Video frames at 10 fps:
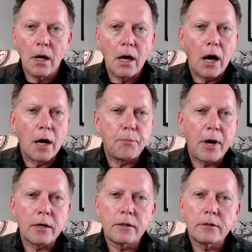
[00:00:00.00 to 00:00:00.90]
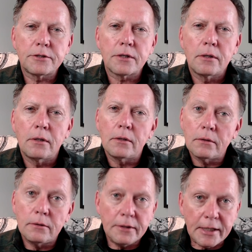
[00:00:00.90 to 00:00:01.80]
Our partners
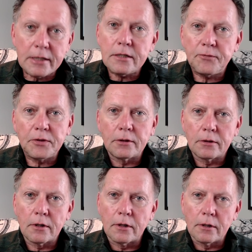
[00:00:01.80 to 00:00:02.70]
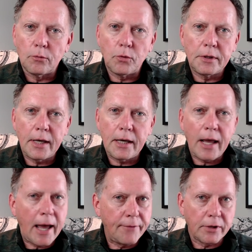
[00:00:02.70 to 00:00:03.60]
need to feel heard when they
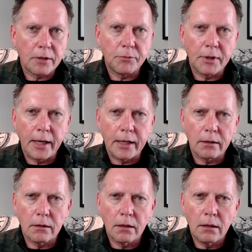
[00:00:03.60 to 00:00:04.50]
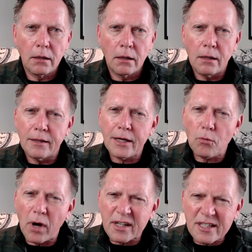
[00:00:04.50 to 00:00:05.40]
have a complaint. They
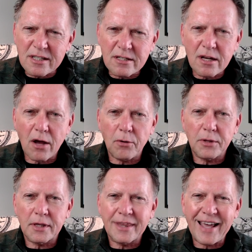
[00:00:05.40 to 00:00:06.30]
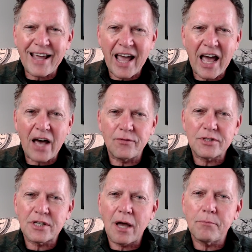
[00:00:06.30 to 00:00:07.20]
want to know that they have
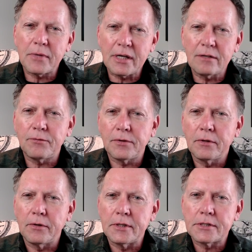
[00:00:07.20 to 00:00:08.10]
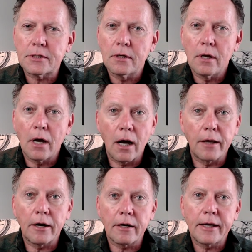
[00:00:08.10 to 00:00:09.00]
some influence on
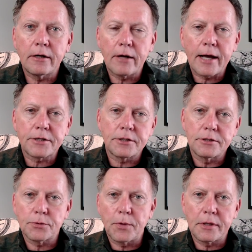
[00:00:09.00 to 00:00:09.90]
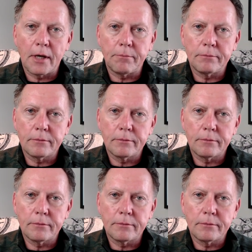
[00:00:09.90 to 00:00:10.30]
our interactions with them.